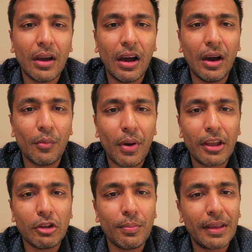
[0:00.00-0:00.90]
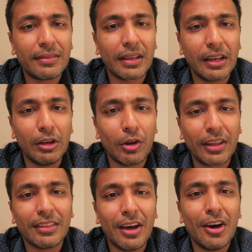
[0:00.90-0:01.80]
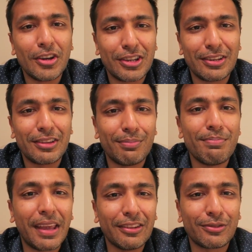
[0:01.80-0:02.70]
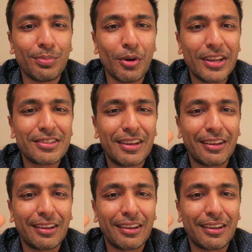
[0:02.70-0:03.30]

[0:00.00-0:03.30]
where you basically look at the heart at its biggest point,